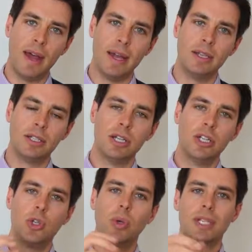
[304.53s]
end
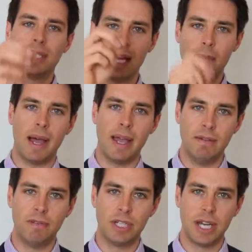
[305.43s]
to accept that
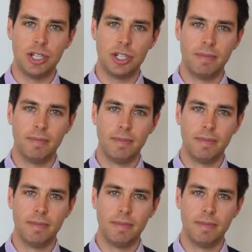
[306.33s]
invitation.